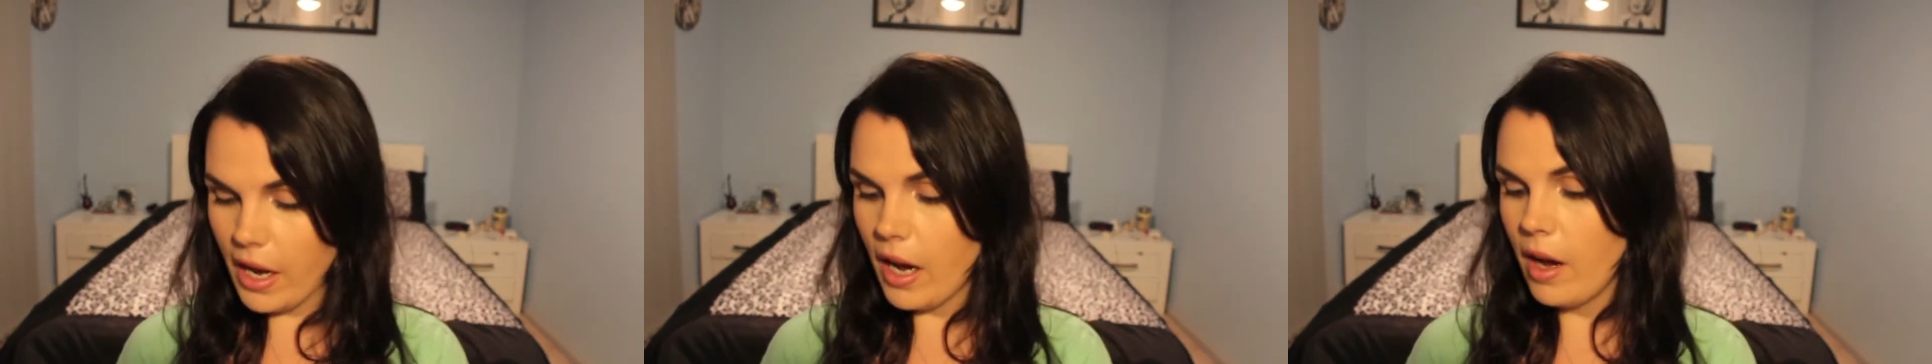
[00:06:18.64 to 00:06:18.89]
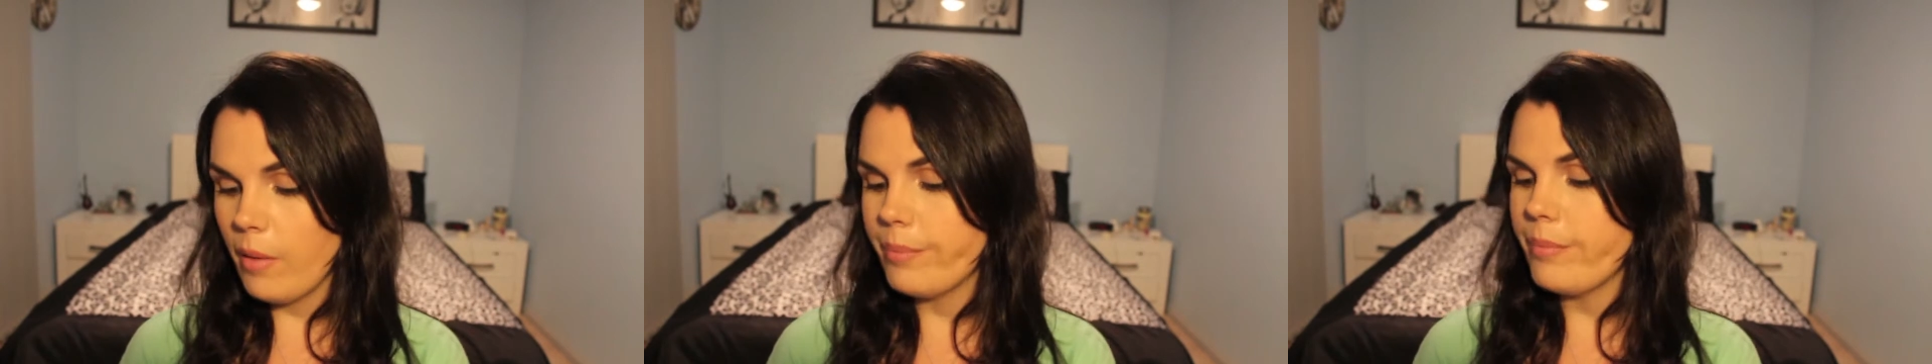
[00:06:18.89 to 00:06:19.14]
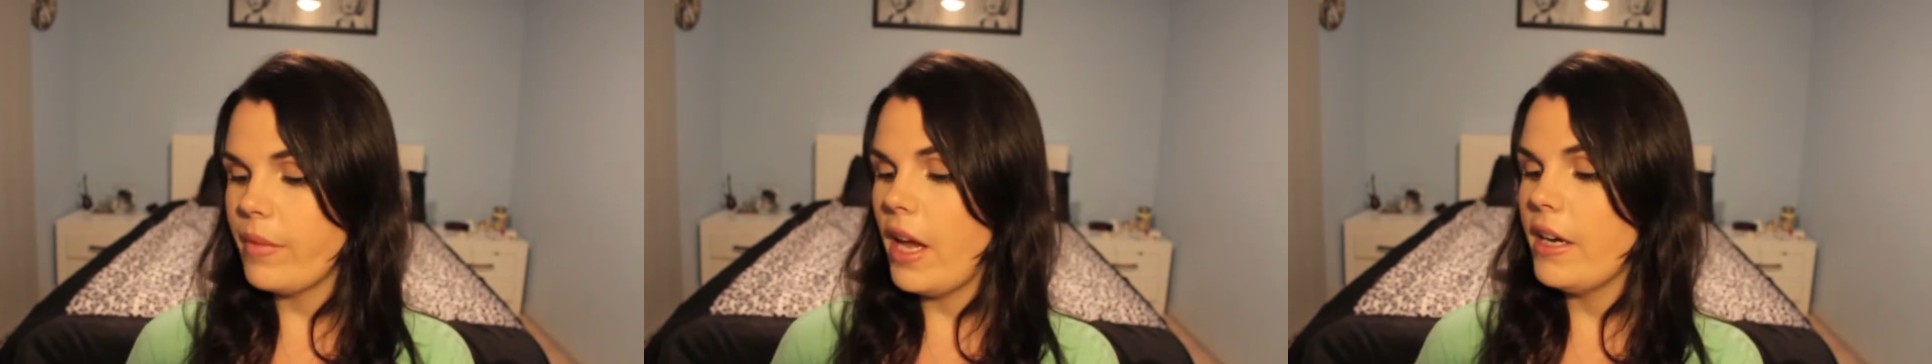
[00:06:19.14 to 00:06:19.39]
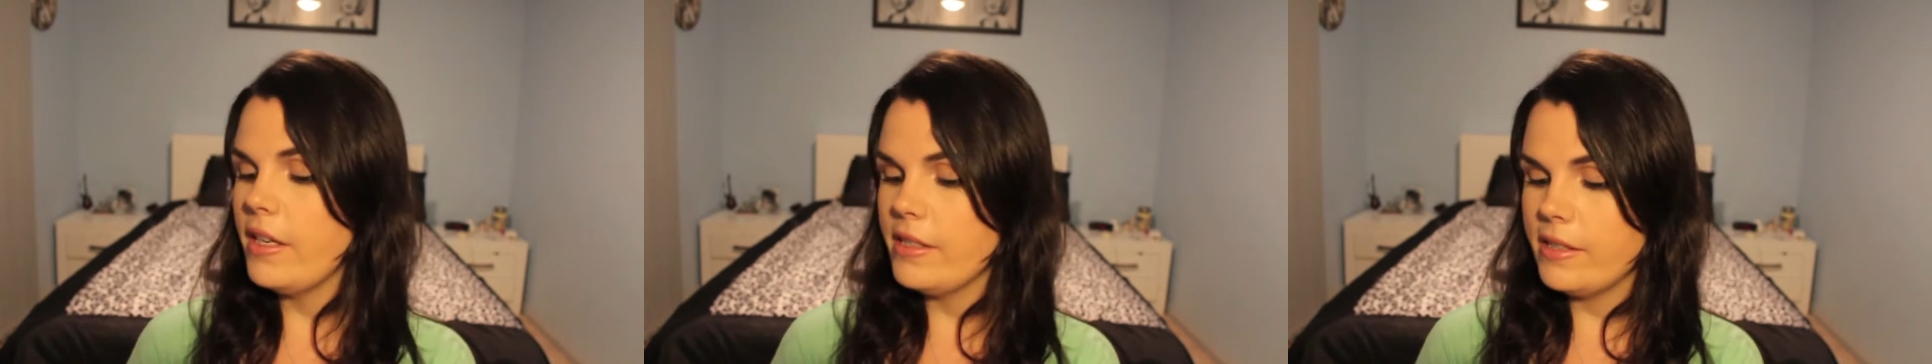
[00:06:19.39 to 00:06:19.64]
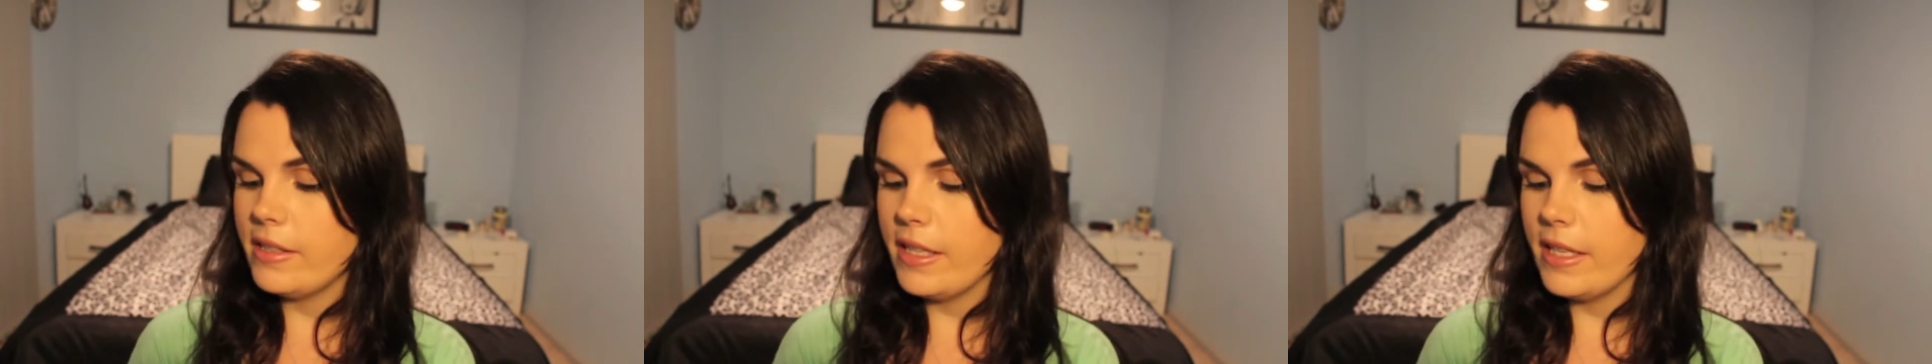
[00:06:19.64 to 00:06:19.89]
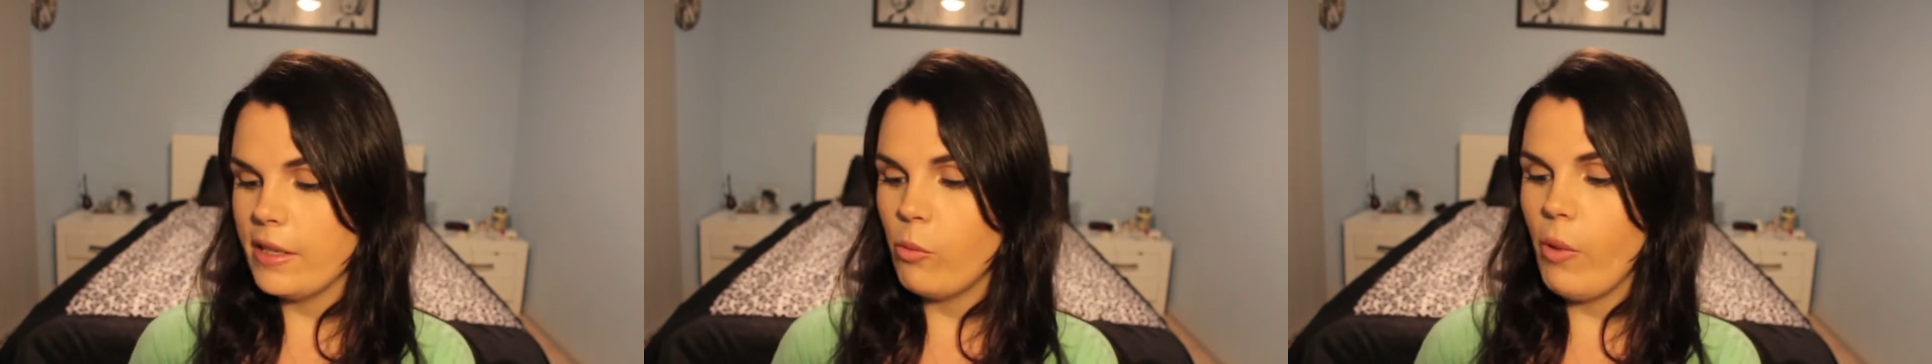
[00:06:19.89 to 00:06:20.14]
And it is
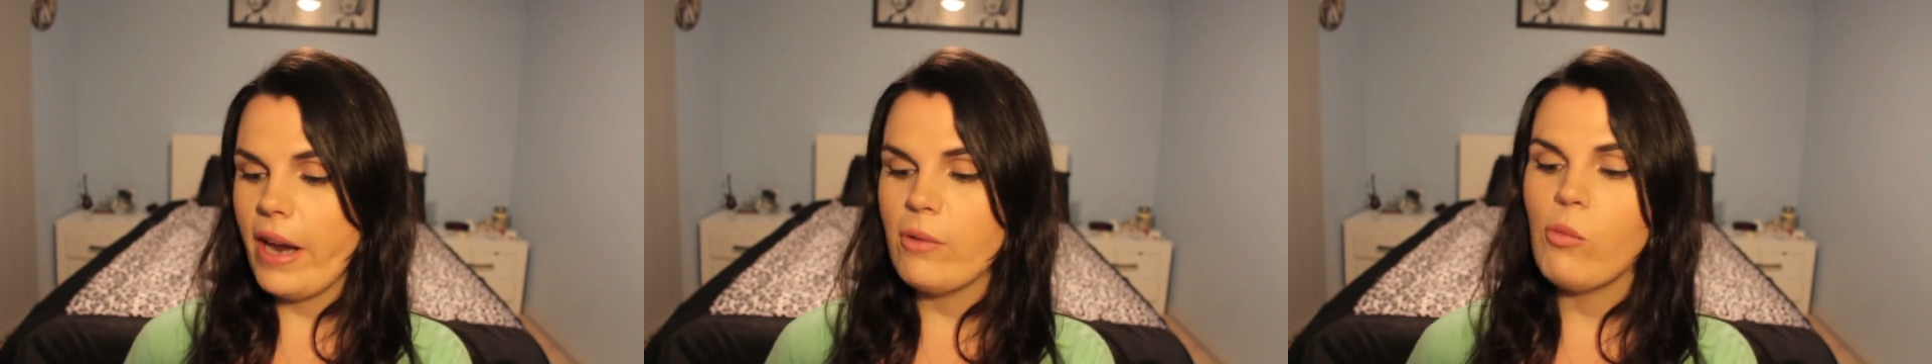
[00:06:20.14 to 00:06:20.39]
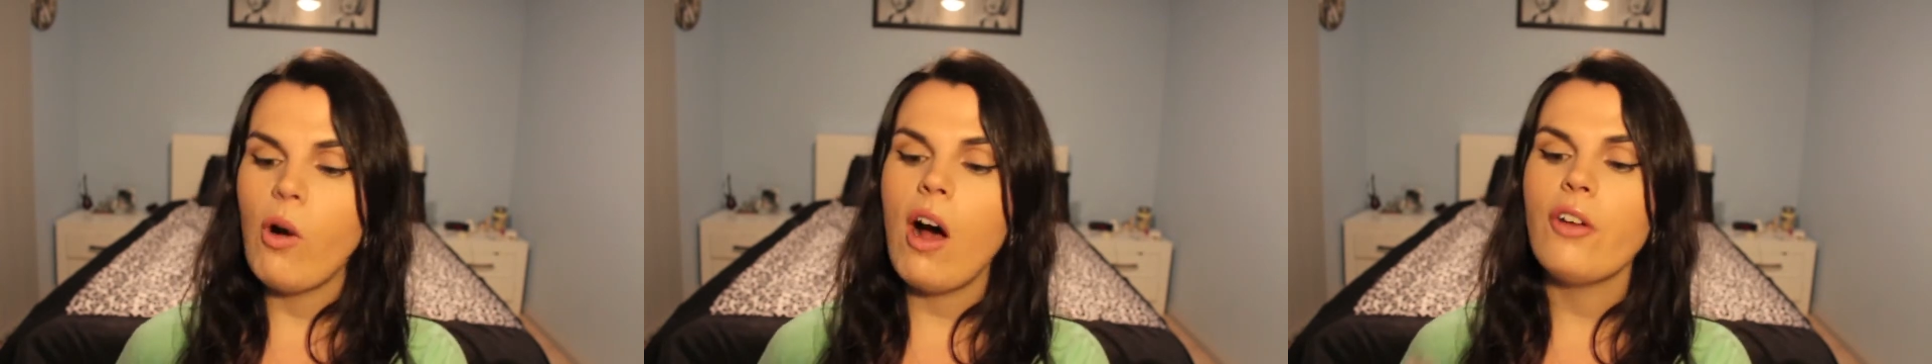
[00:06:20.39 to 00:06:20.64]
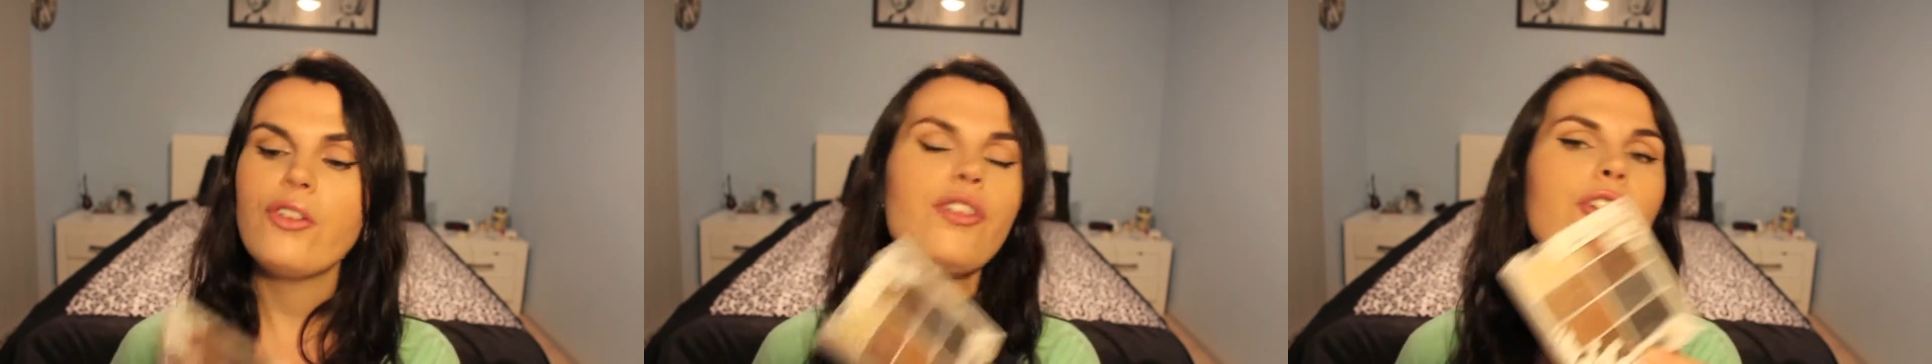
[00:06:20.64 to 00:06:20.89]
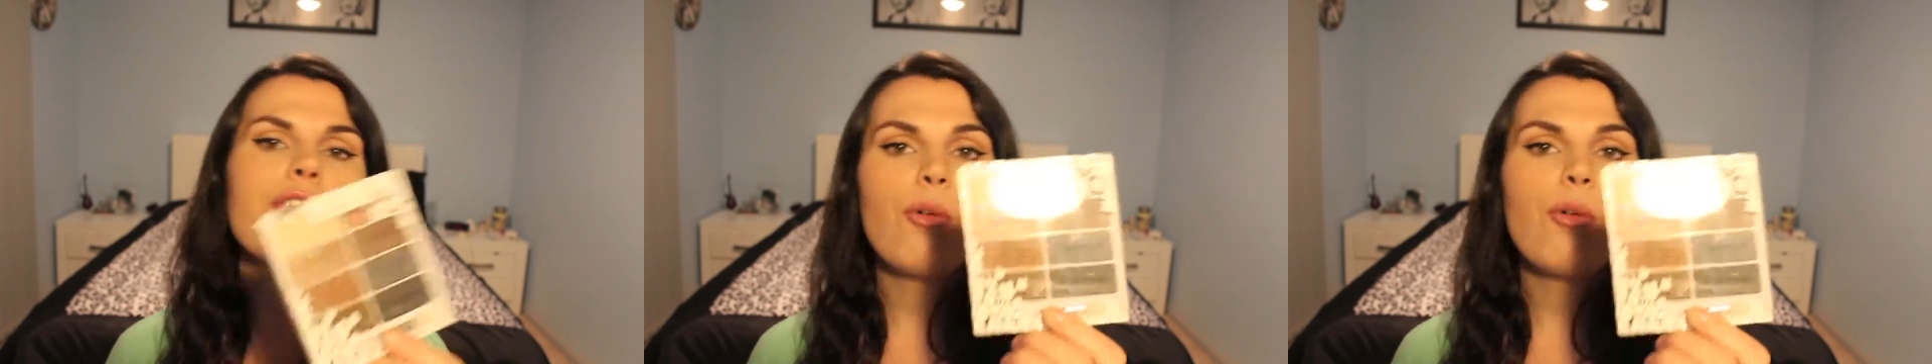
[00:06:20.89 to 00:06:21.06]
the Wet n Wild Nude